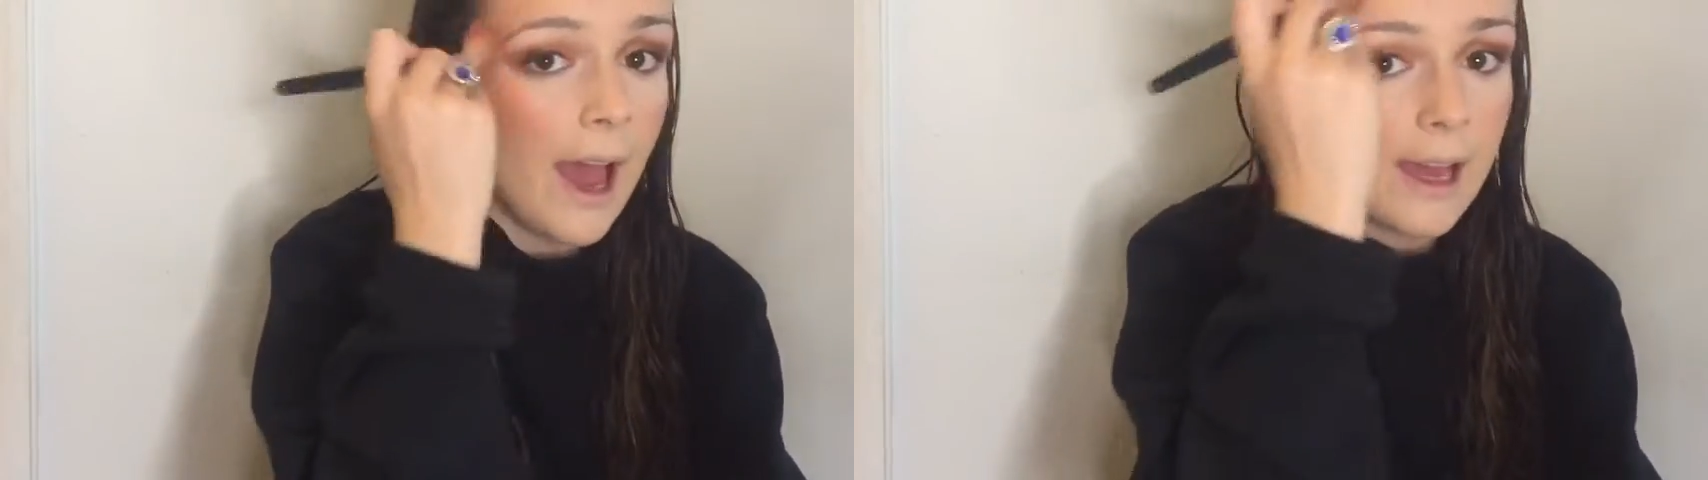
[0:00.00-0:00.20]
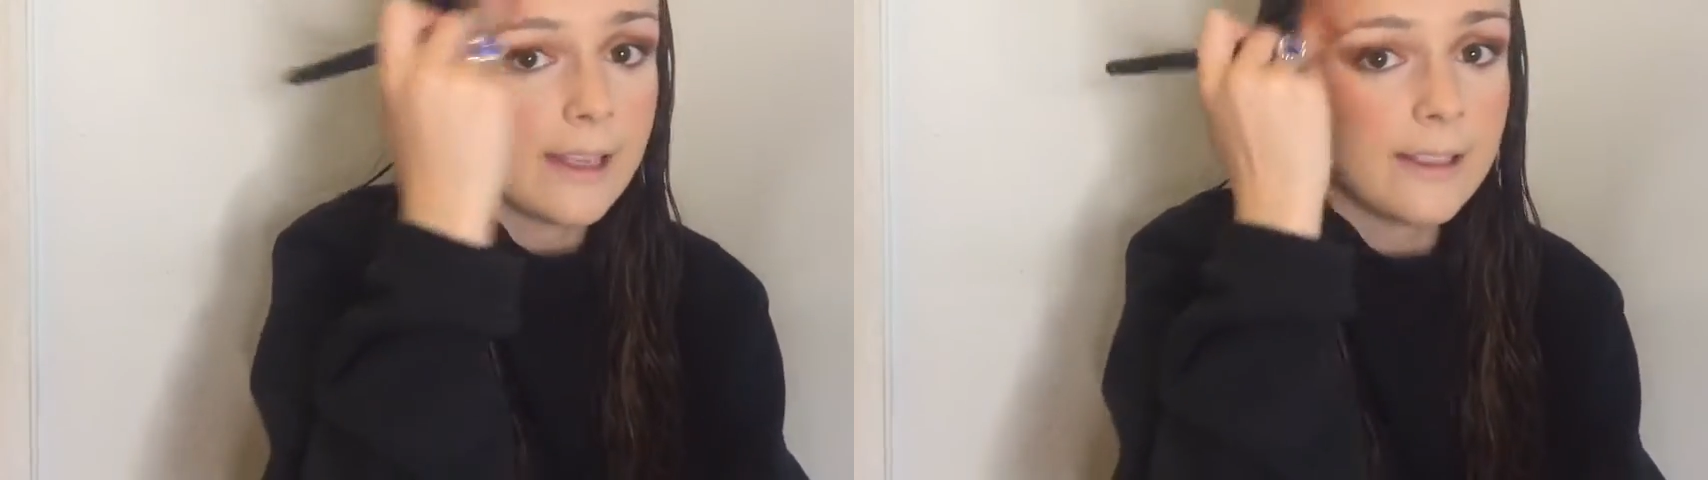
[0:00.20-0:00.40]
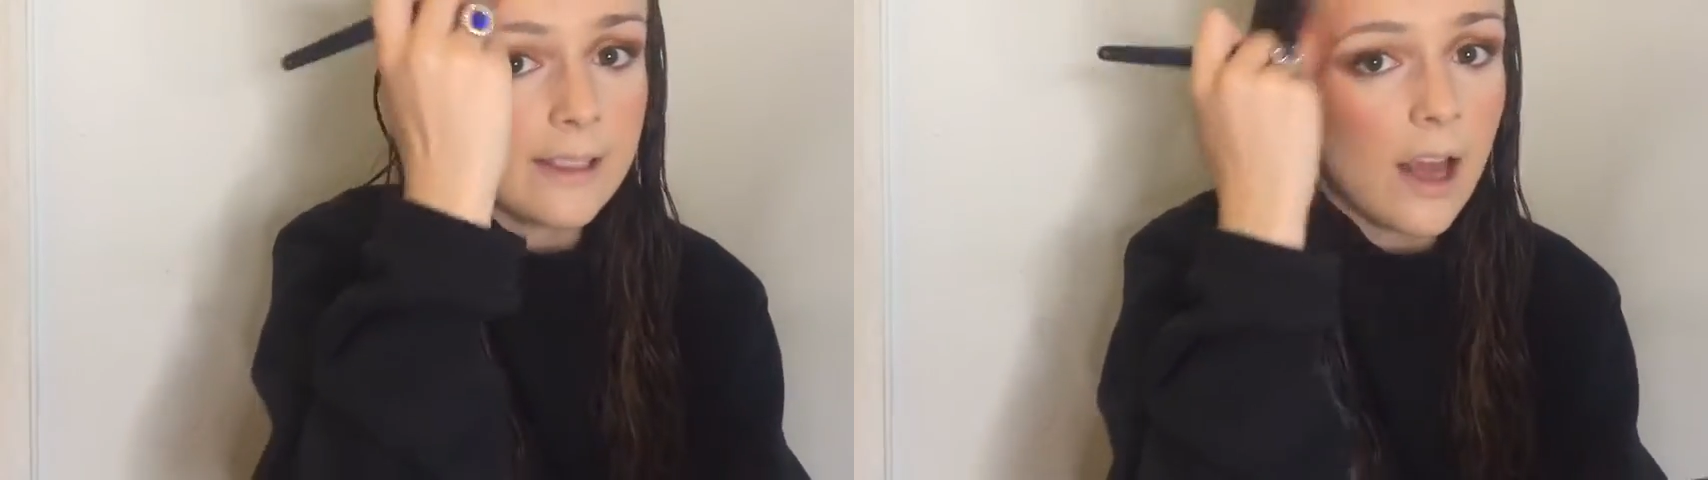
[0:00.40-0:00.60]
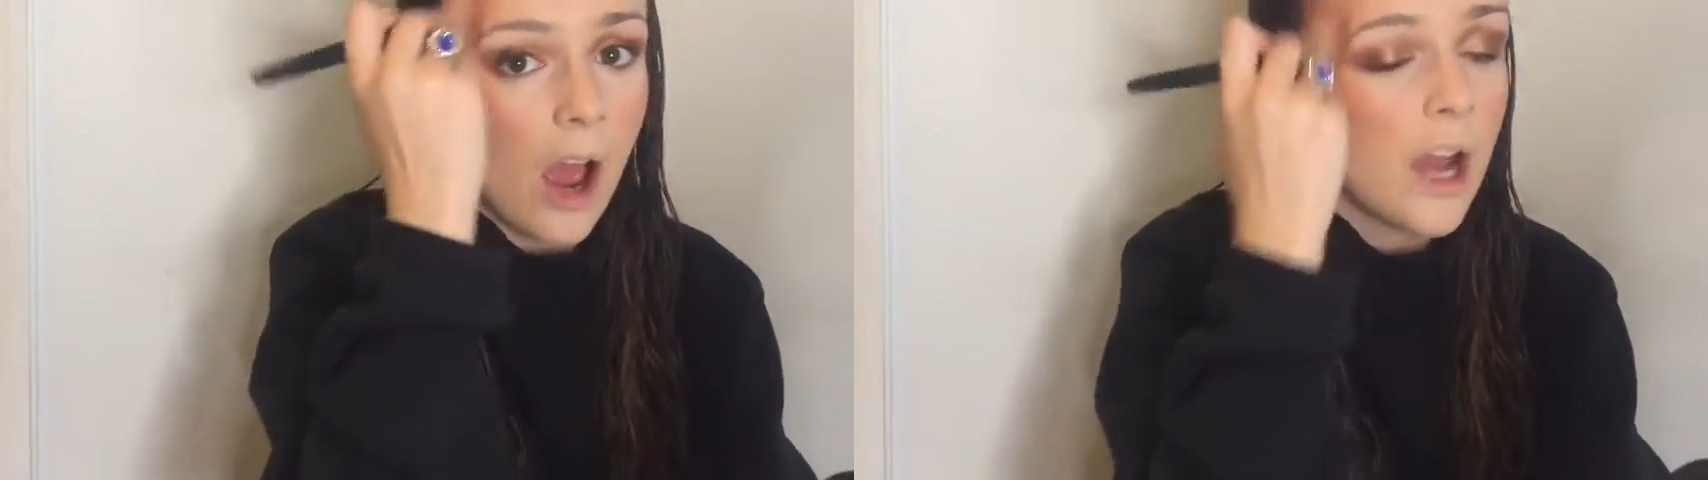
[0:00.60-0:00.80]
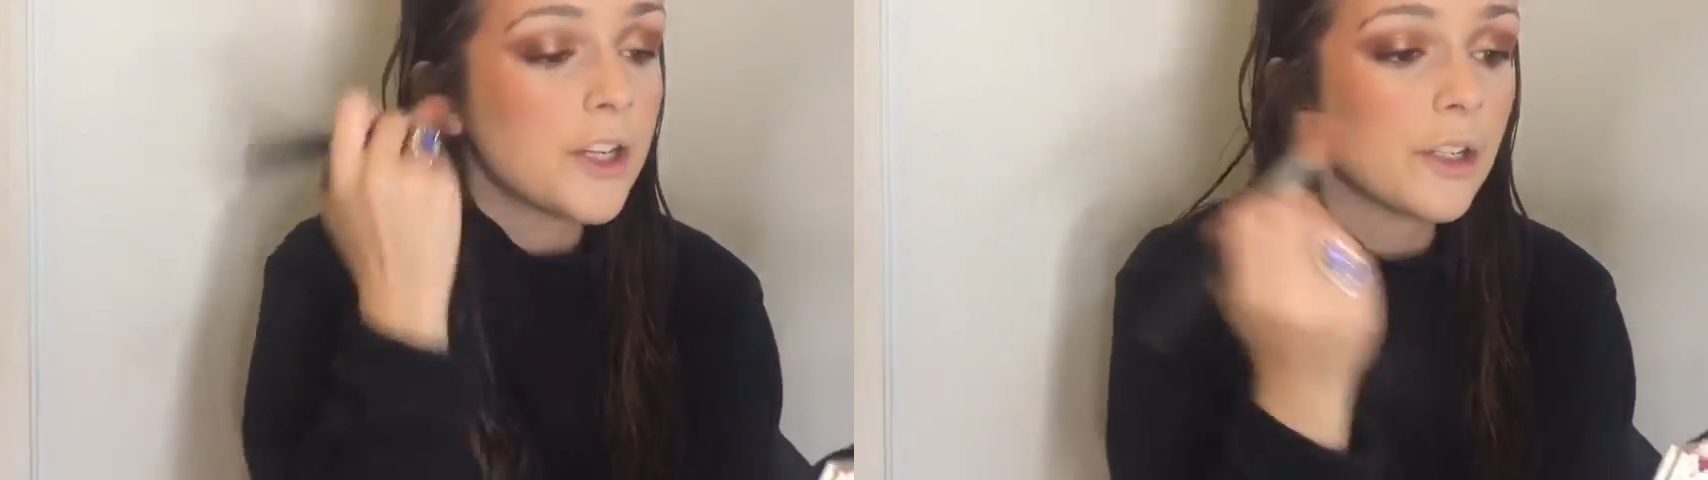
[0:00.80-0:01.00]
and
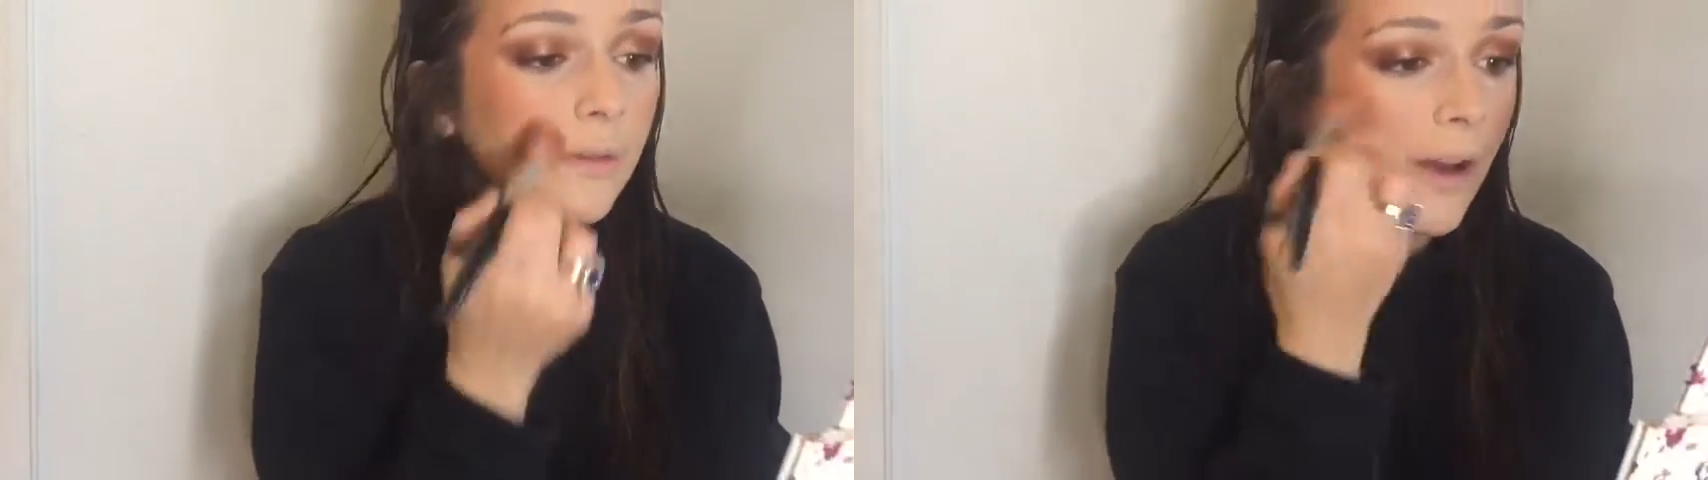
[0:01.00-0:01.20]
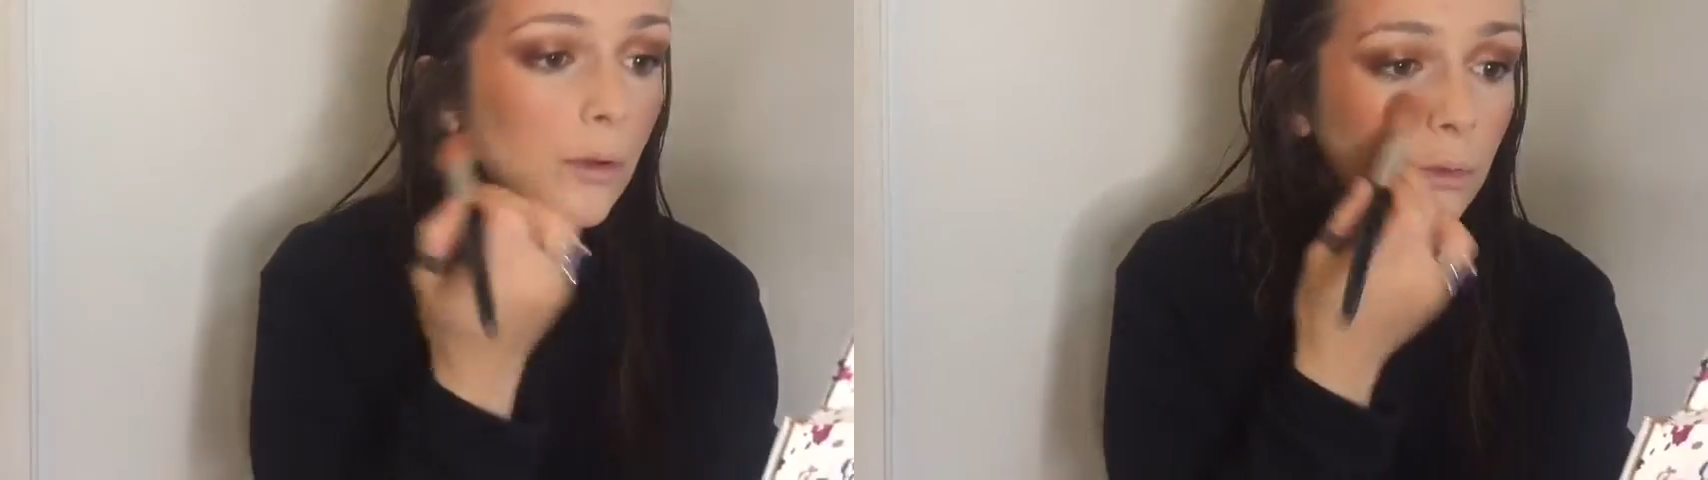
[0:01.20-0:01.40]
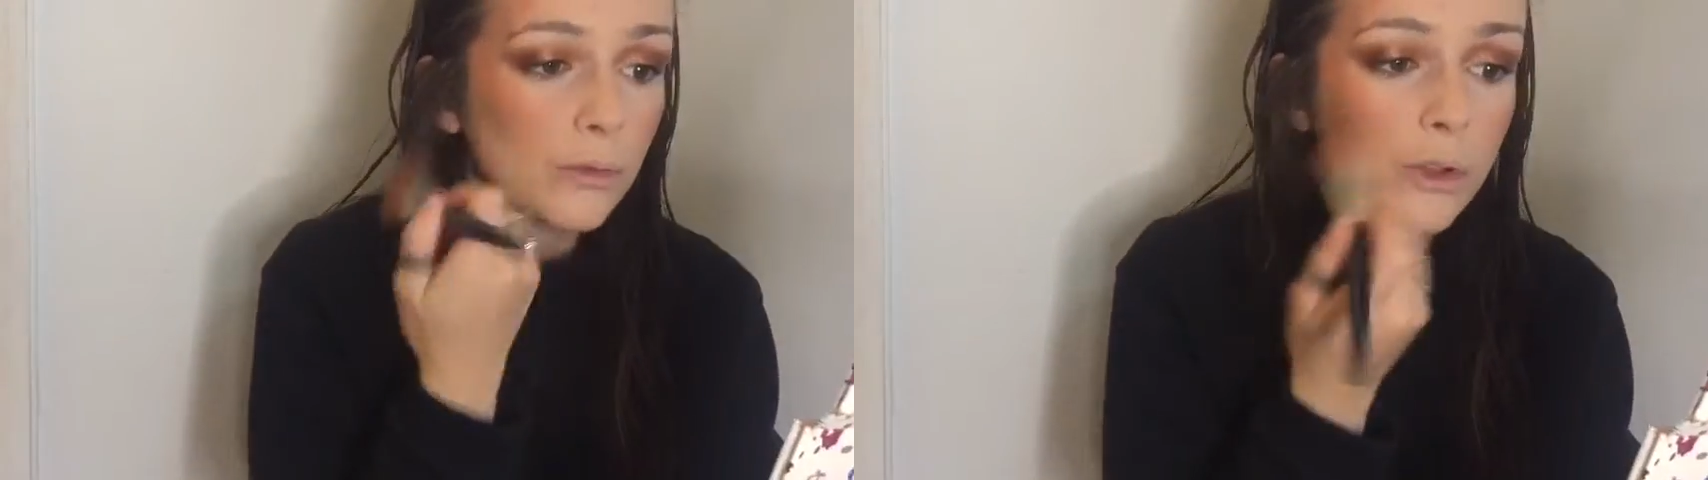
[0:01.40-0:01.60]
I just felt